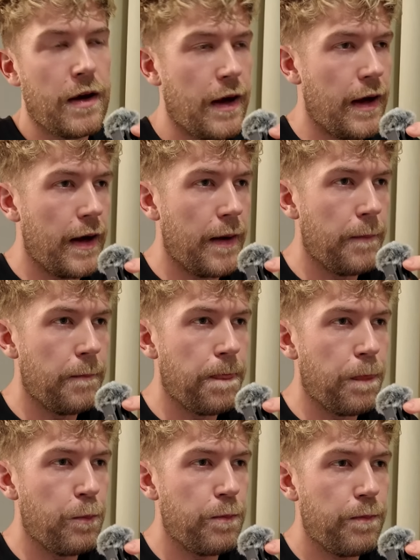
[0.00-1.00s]

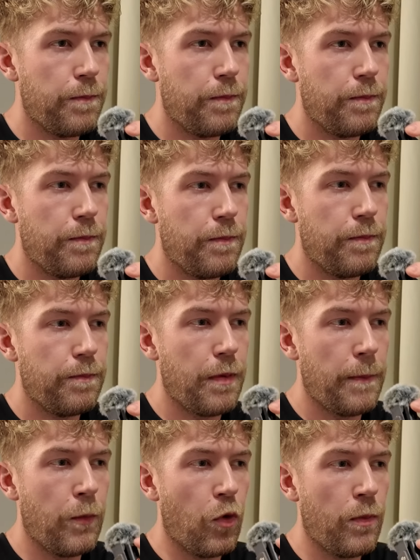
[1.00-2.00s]

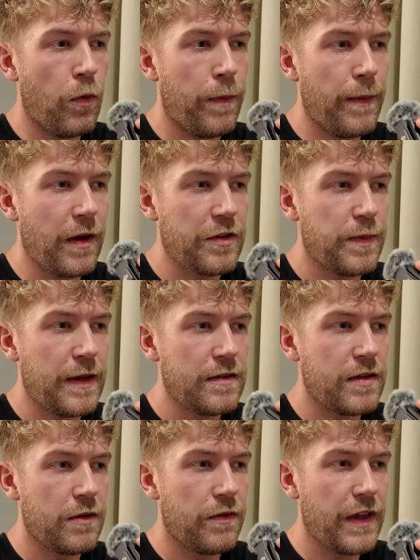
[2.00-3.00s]
But more and more people I speak
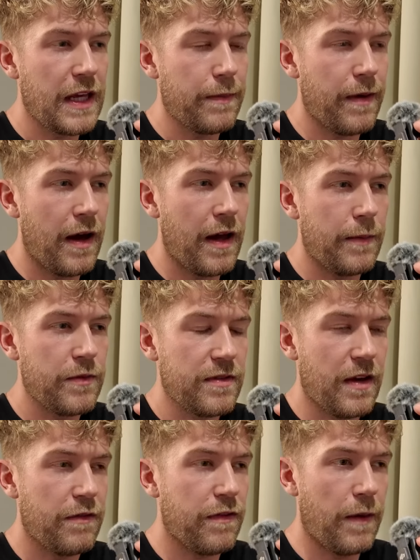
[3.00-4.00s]
to and think about it, I'm just
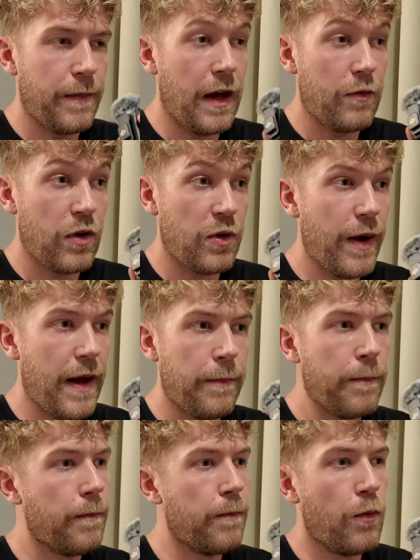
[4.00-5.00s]
like, fuck me. I'd regret
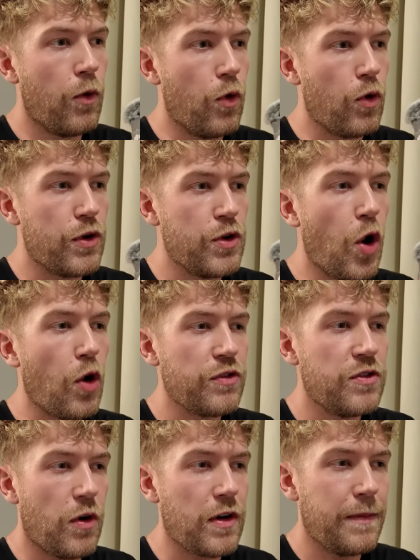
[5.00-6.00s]
more not
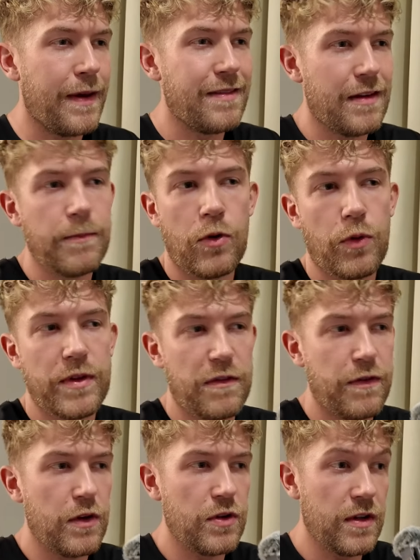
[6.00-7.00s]
documenting more in the
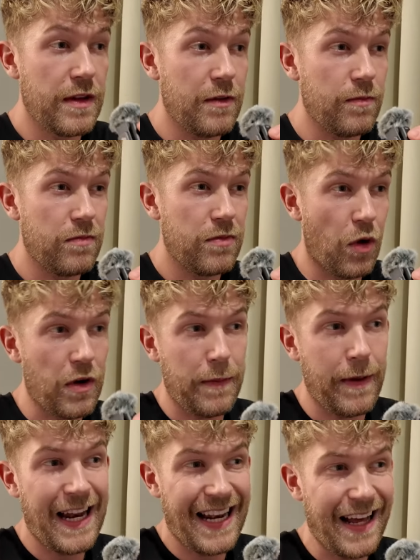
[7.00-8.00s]
future than
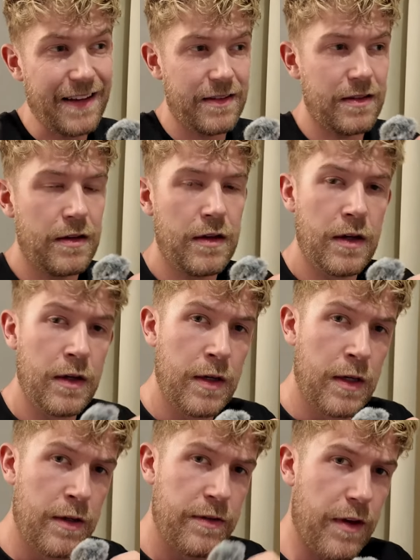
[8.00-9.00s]
documenting less.
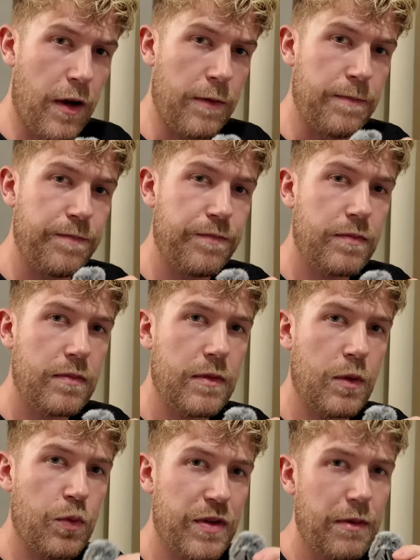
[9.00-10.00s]
So
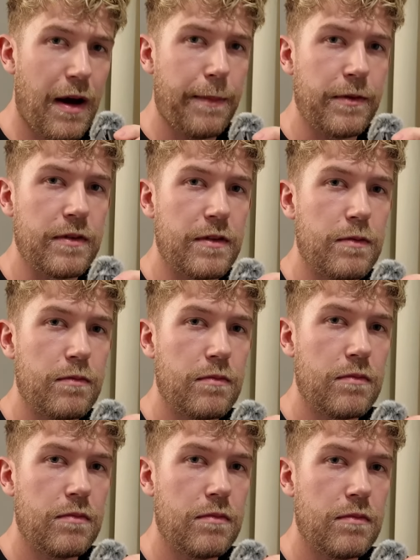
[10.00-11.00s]
we'll see what happens.
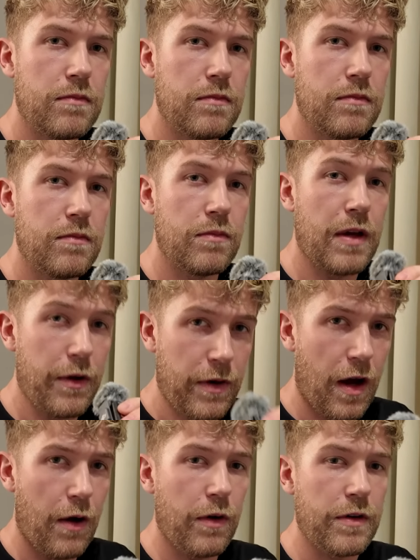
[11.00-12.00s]
We're here in
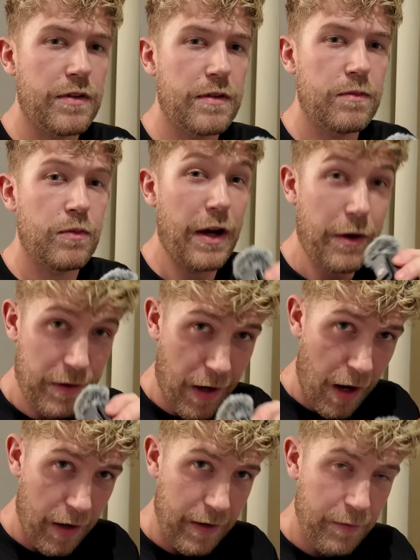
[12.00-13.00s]
Hyrox. We're here in
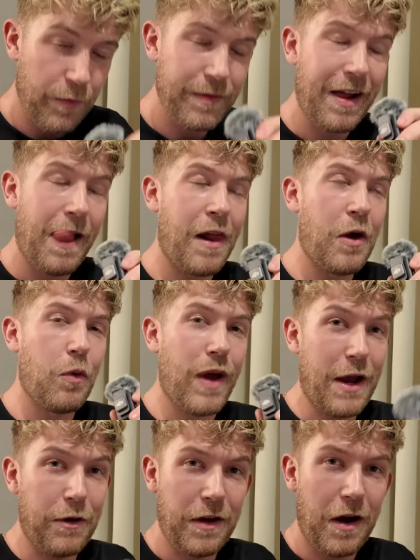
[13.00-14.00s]

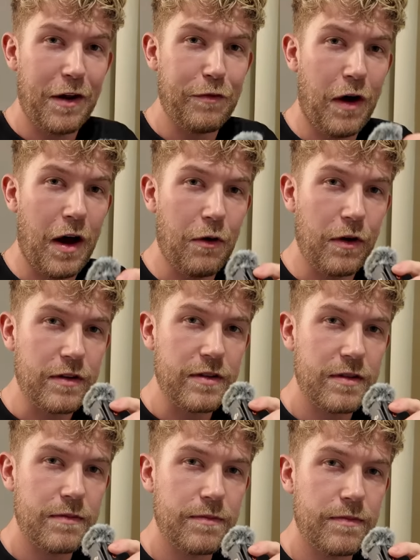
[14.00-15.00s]
Cardiff for Hyrox.